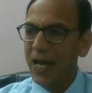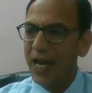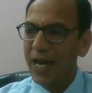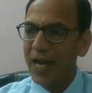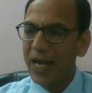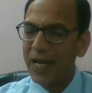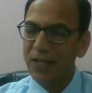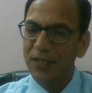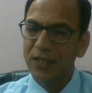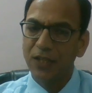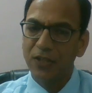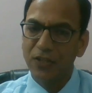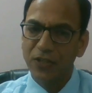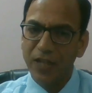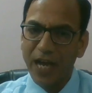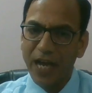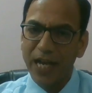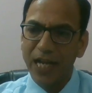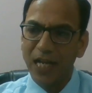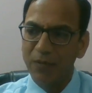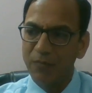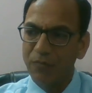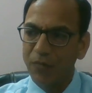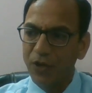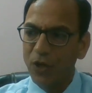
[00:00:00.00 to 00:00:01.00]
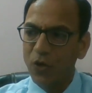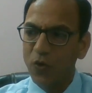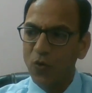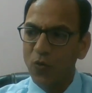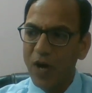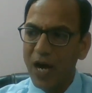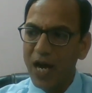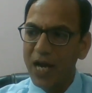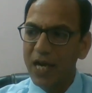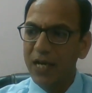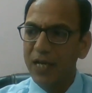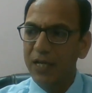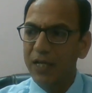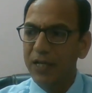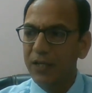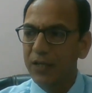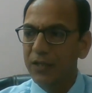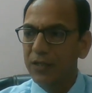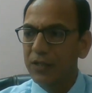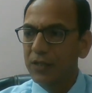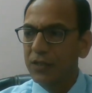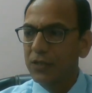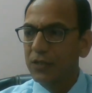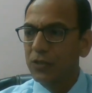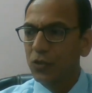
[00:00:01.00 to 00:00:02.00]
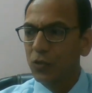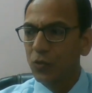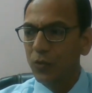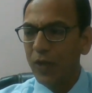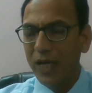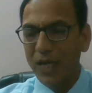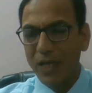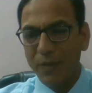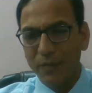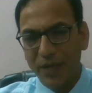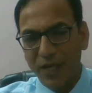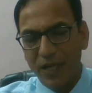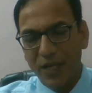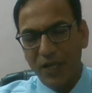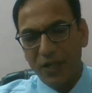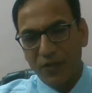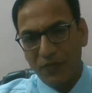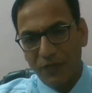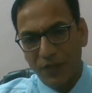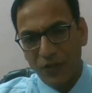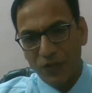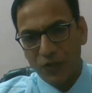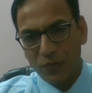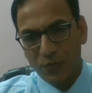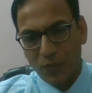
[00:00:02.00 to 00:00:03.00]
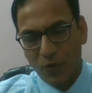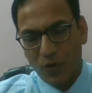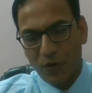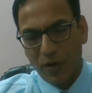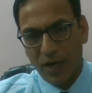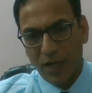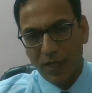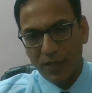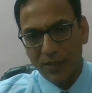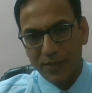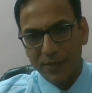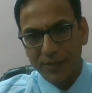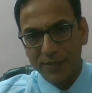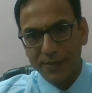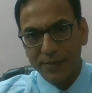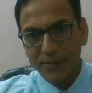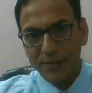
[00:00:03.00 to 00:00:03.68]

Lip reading: and the time required to eliminate waste product.